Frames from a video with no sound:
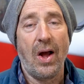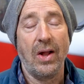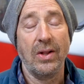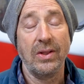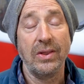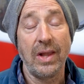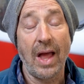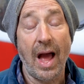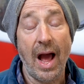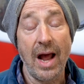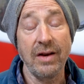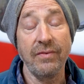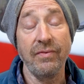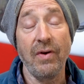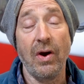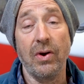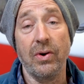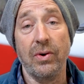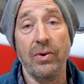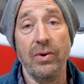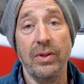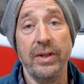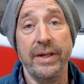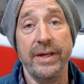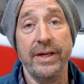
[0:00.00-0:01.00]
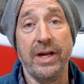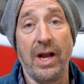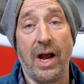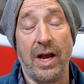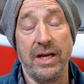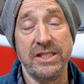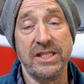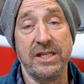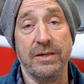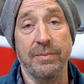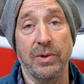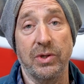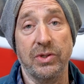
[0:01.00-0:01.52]
A lot of our early
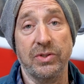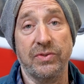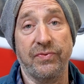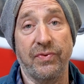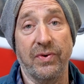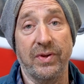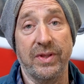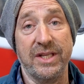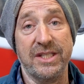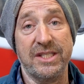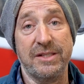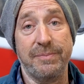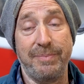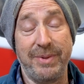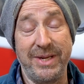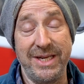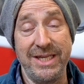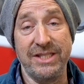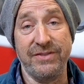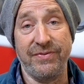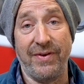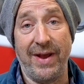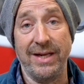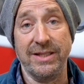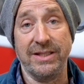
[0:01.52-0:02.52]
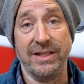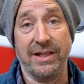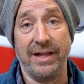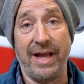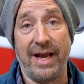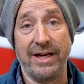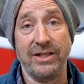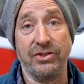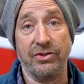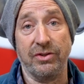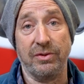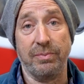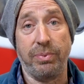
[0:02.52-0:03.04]
customers for this Peace Vans
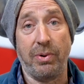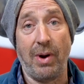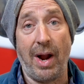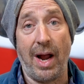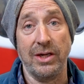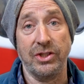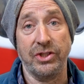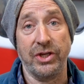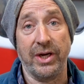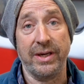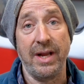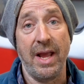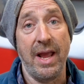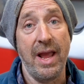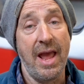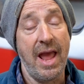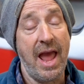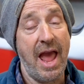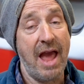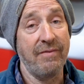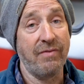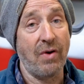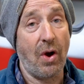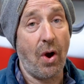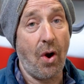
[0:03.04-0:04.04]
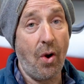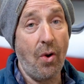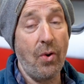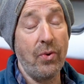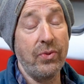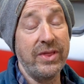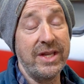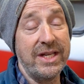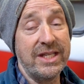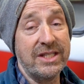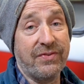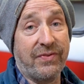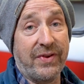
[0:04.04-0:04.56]
electric project have
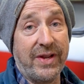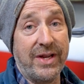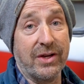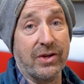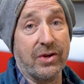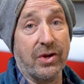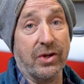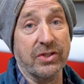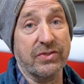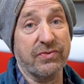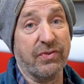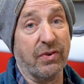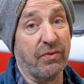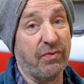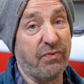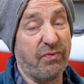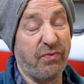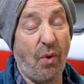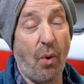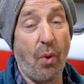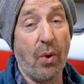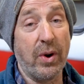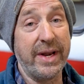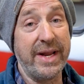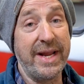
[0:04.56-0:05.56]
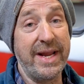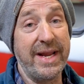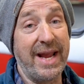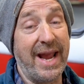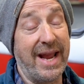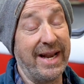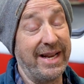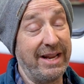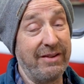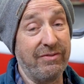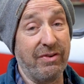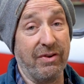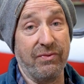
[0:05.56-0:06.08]
owned these vehicles for 40
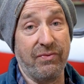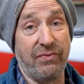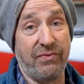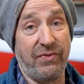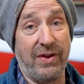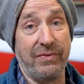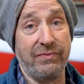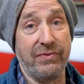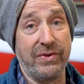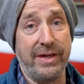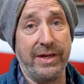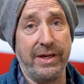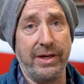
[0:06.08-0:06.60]
and even 50